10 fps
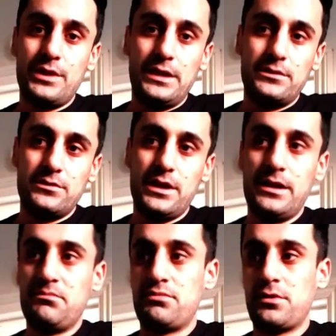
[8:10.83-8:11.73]
then they
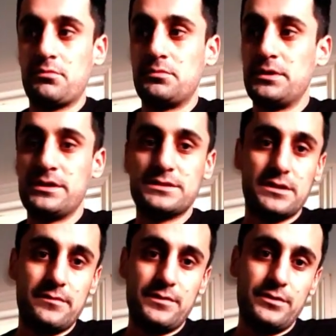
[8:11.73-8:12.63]
probably
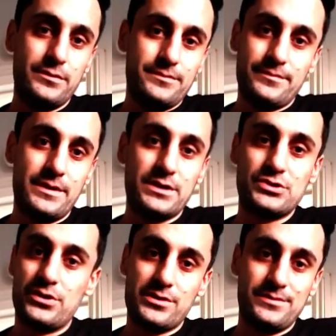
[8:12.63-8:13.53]
deserve to get
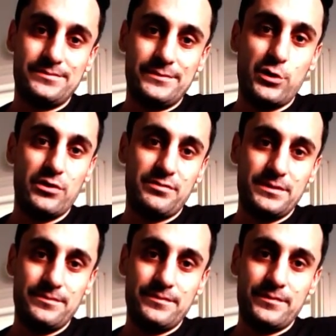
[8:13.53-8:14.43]
shot all of
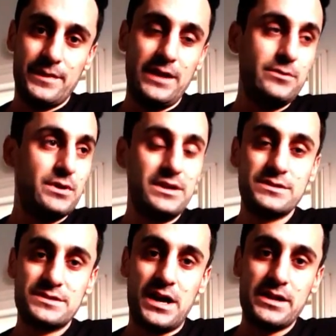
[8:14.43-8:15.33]
them anyone
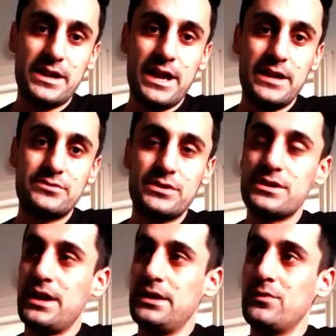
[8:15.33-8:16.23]
inciting
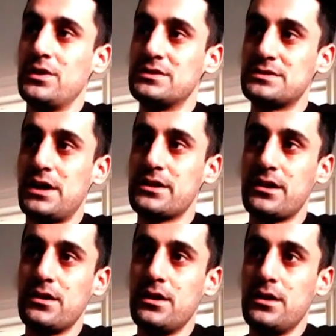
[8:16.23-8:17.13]
hatred anyone
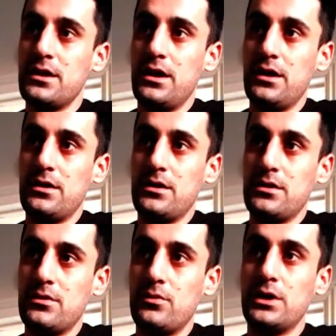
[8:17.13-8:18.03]
inciting uh,
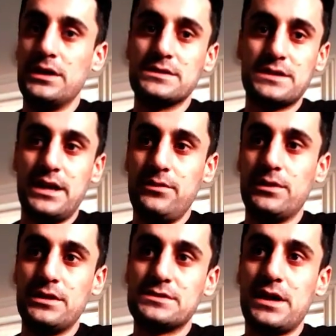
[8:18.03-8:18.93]
violence
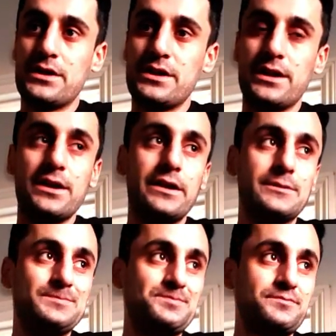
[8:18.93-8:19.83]
anyone inciting
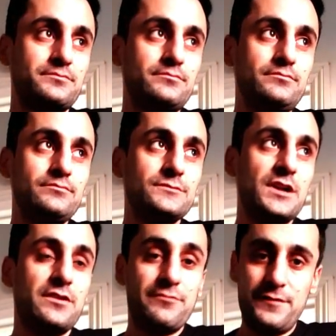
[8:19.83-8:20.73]

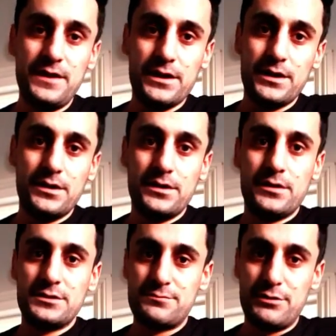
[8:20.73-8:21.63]
fear
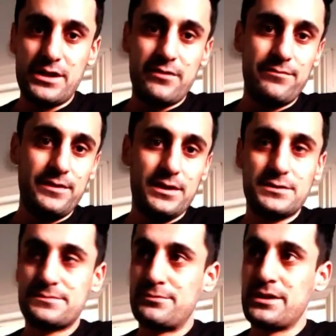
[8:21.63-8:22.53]
spreading fear
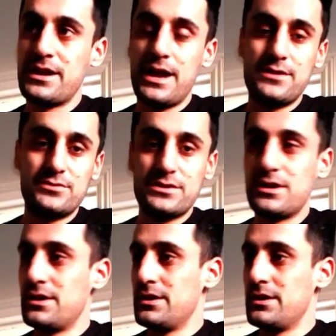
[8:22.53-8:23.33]
spreading hatred